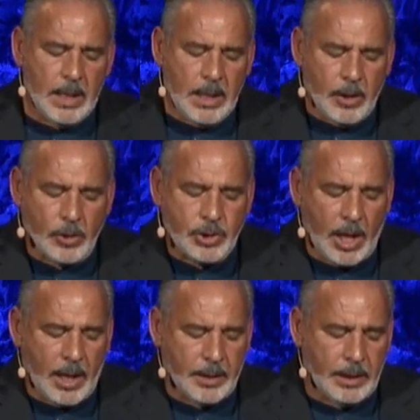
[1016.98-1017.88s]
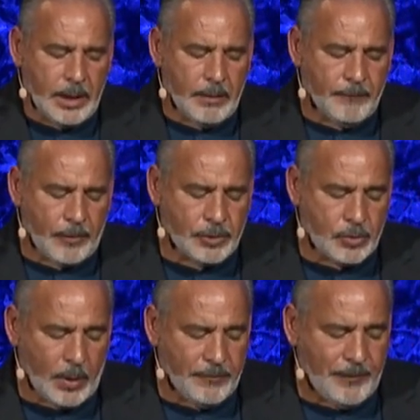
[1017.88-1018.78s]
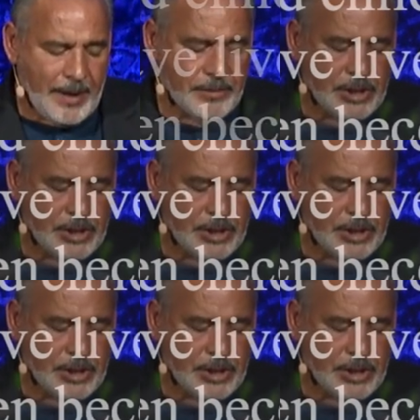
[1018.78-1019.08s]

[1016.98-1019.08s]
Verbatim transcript: He goes on here in verse 25. He